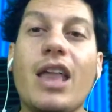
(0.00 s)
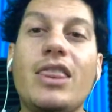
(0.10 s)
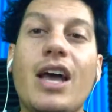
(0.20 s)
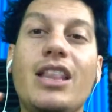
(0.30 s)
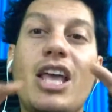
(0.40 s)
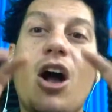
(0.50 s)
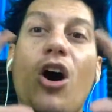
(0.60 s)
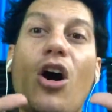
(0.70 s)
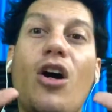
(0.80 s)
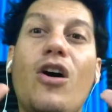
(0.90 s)
And then they
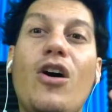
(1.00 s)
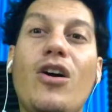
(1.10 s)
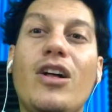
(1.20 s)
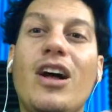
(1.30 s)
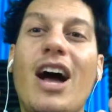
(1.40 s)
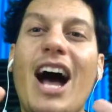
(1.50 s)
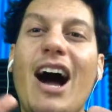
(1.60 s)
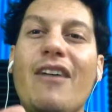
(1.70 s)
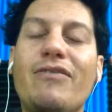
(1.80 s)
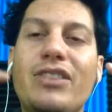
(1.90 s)
all
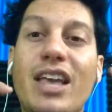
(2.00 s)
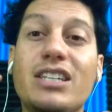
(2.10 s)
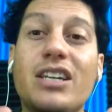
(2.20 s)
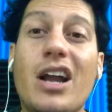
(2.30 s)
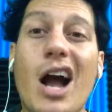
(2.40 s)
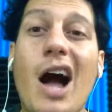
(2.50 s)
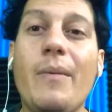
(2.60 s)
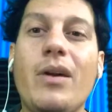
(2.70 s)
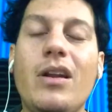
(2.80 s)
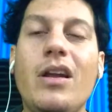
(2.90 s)
have things in
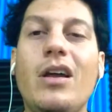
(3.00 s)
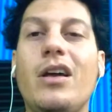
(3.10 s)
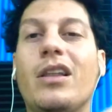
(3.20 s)
common.